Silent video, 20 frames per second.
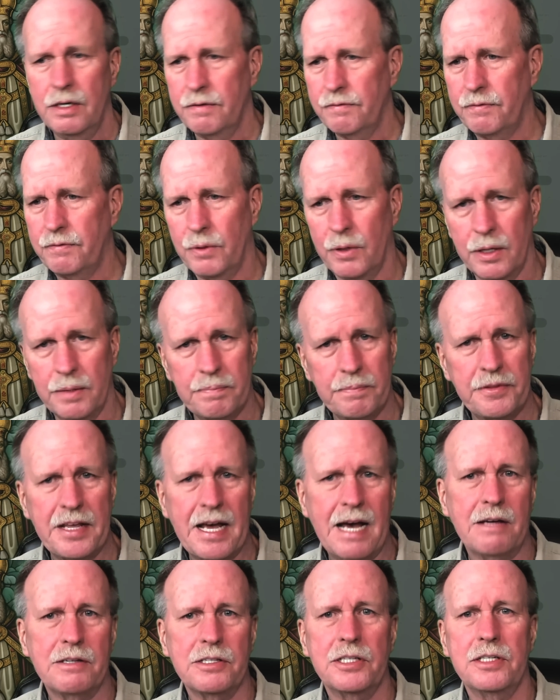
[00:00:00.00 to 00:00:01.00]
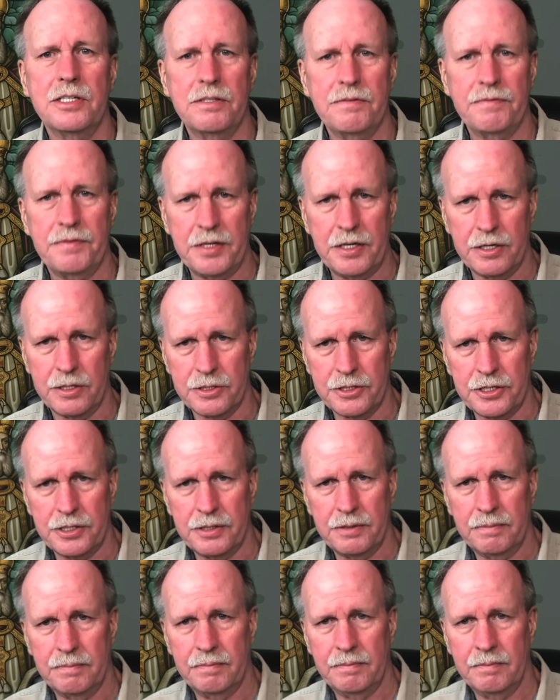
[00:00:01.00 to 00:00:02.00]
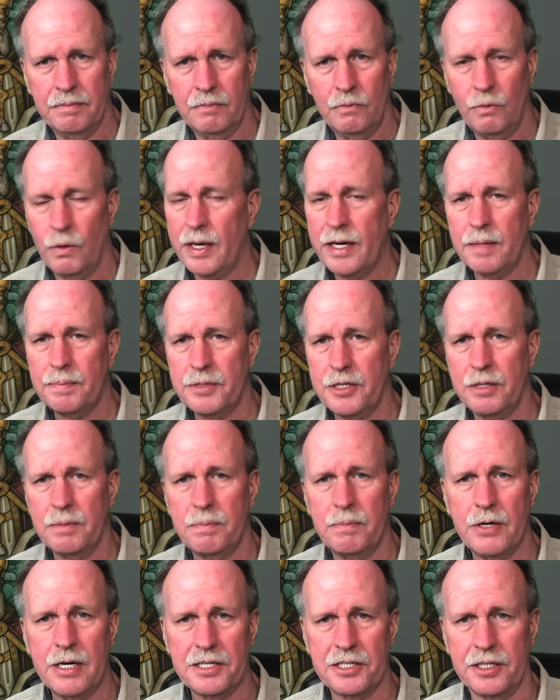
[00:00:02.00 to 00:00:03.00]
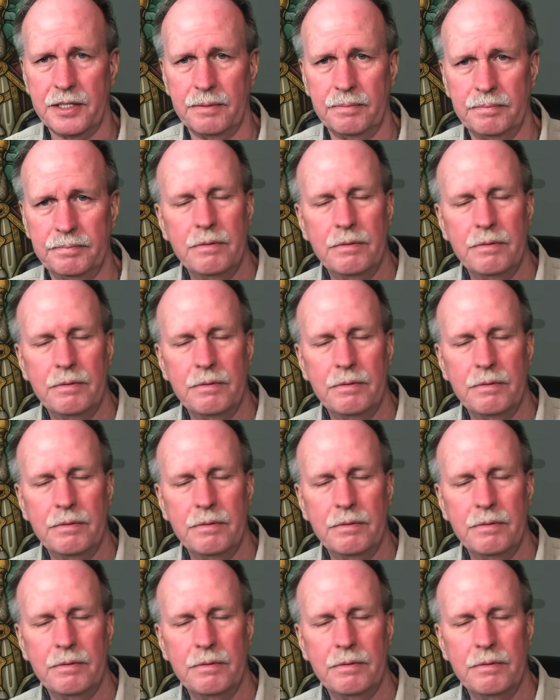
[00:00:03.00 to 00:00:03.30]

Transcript: for thousands of years, right up to the present.